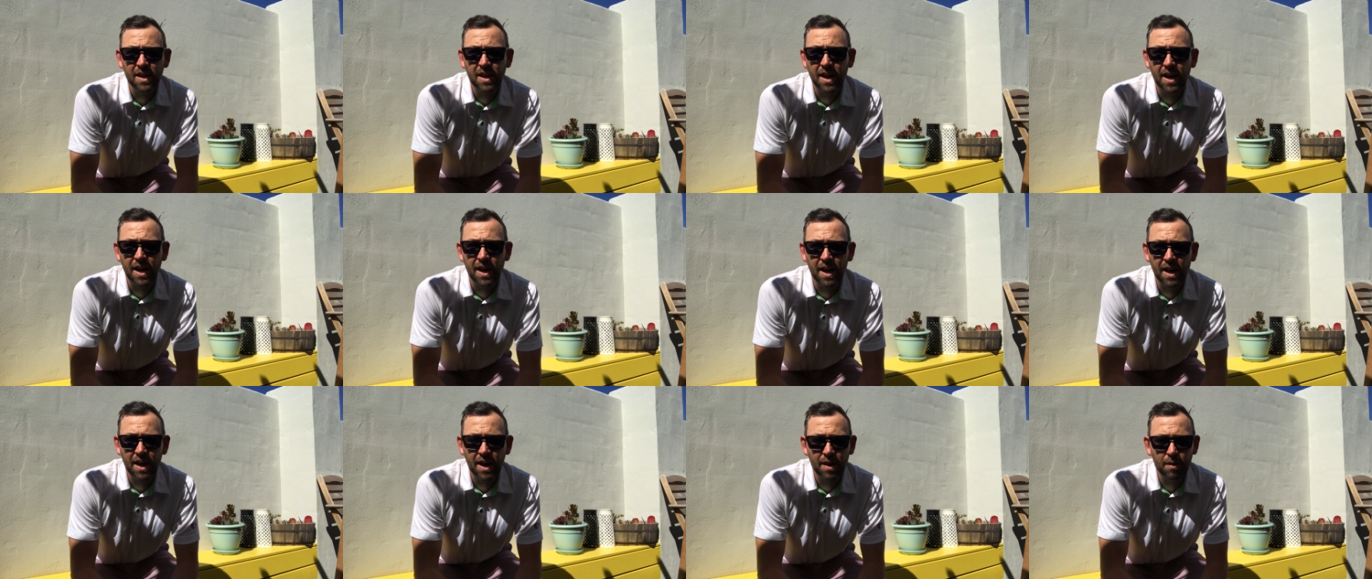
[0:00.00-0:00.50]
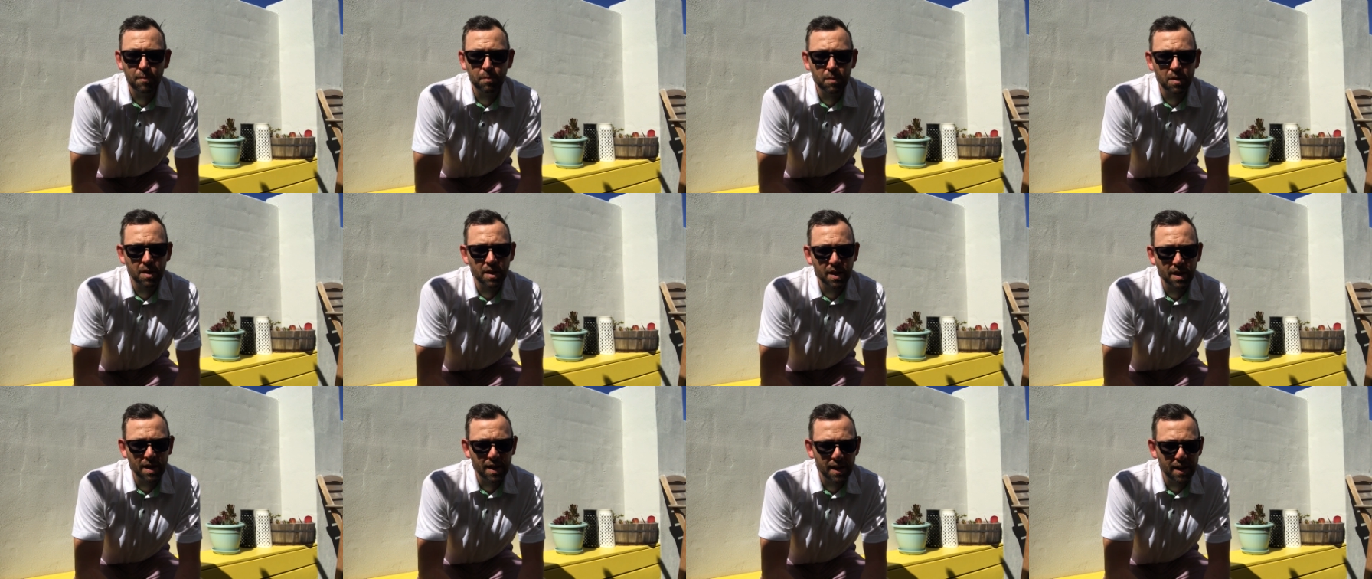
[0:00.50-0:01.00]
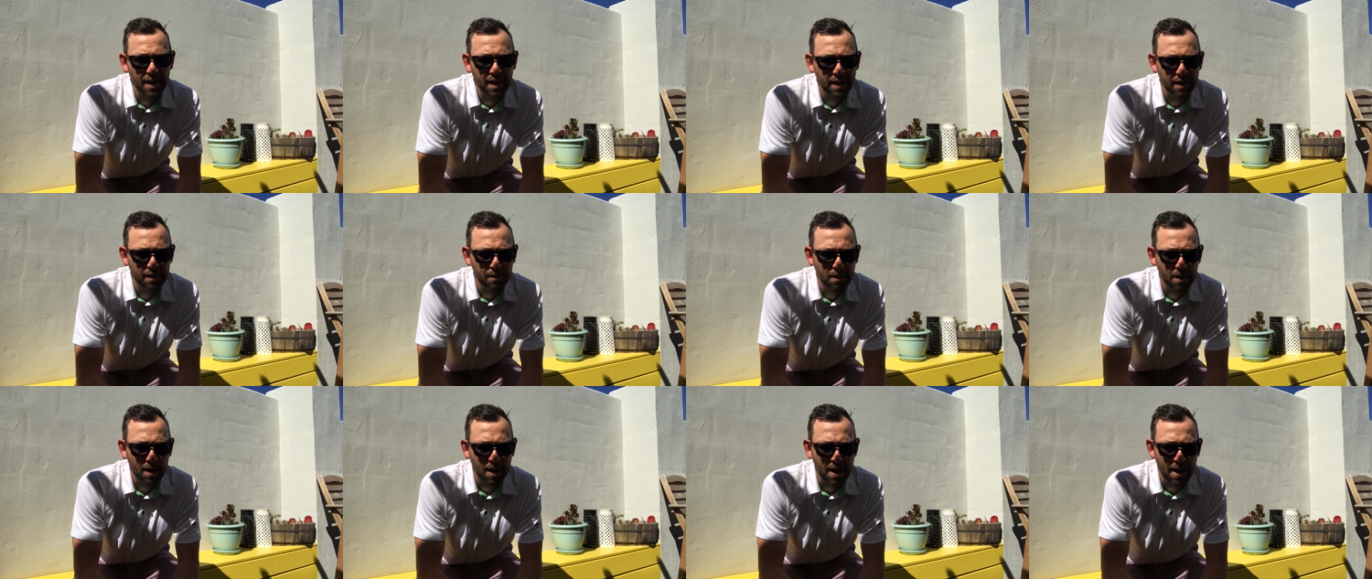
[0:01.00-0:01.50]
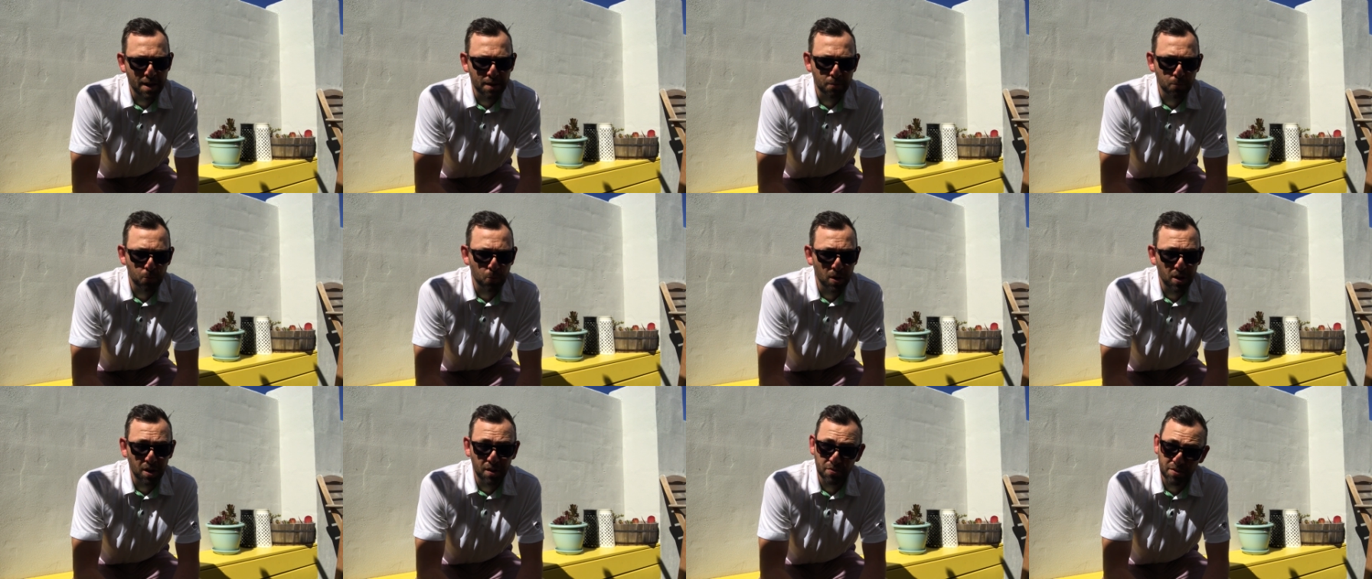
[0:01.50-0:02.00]
Um, uh,
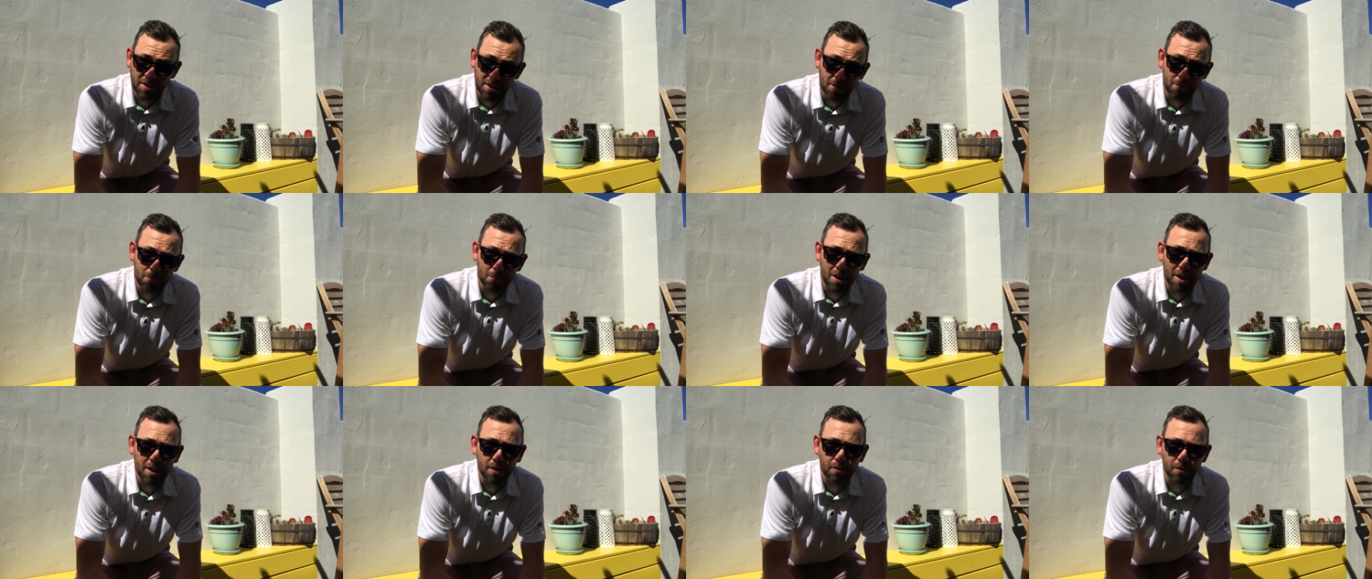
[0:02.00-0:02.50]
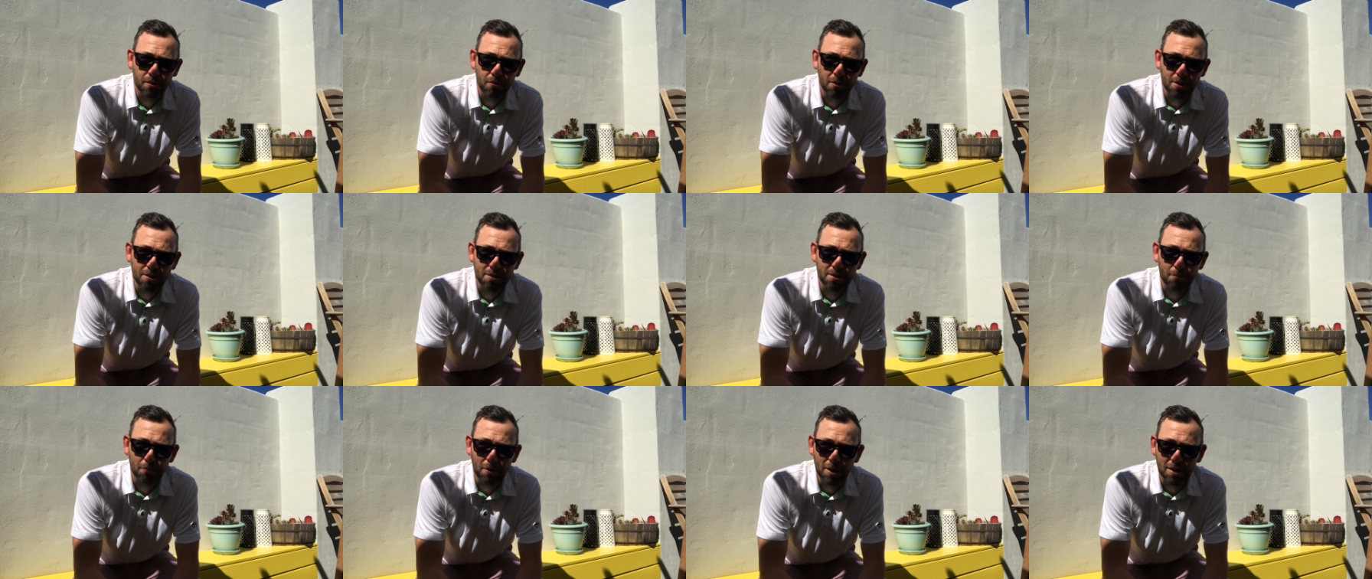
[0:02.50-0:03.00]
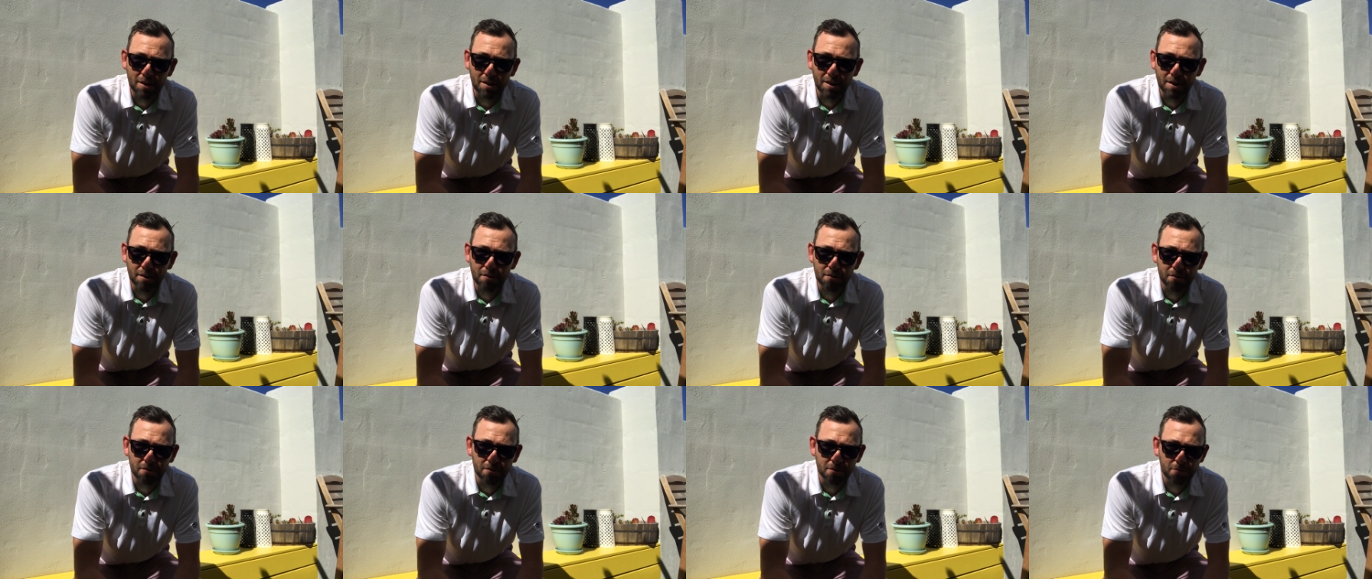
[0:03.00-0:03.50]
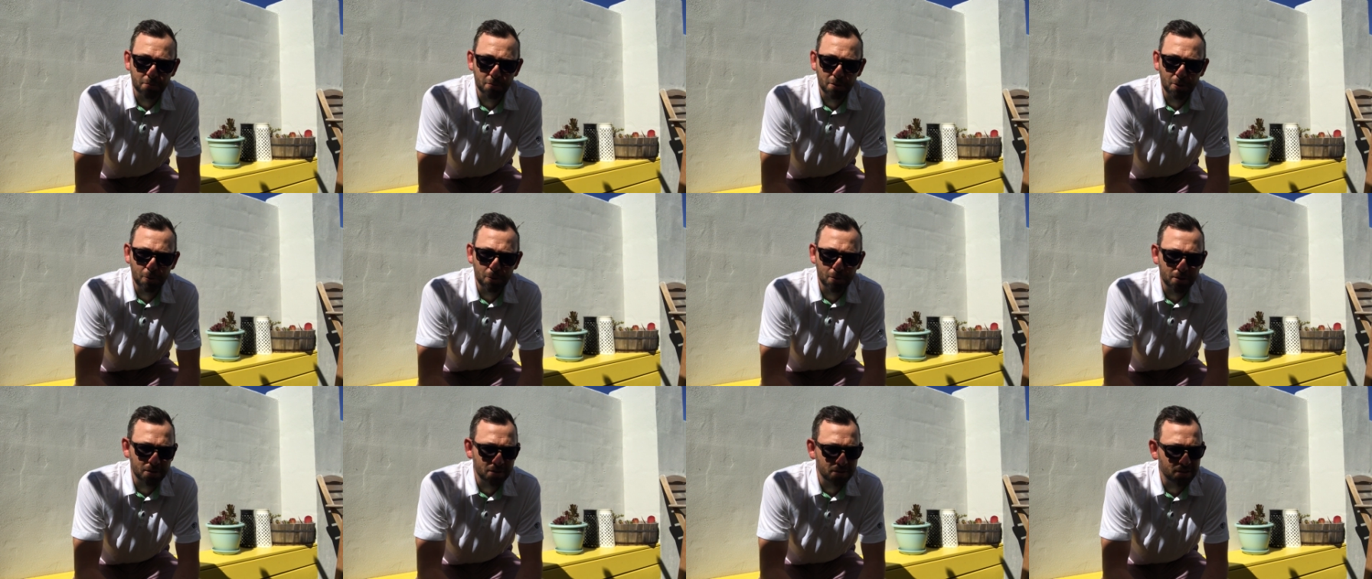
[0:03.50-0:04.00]
and when I did make the greens in regulation as
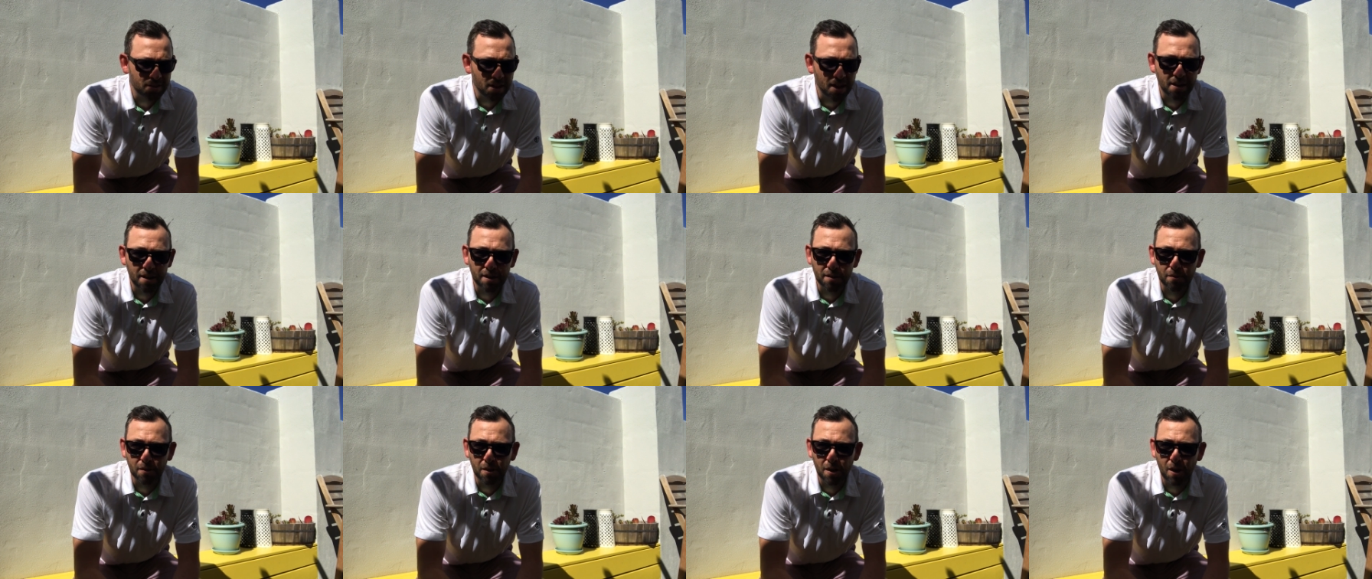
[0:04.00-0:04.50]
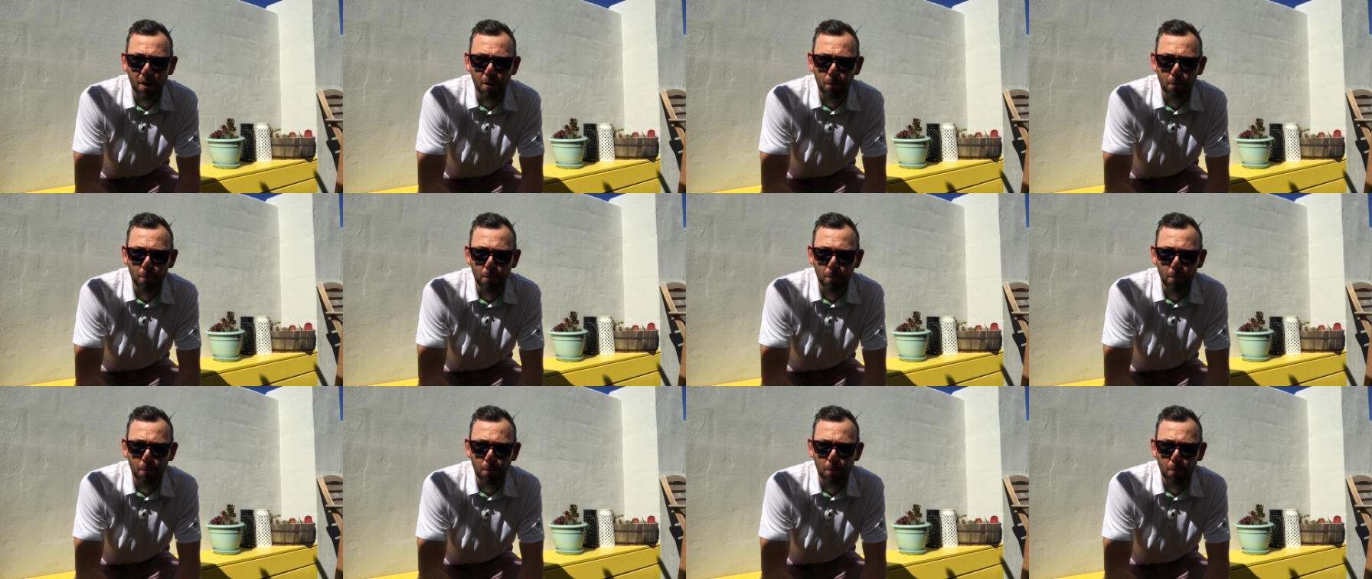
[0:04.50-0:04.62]
well, it's telling that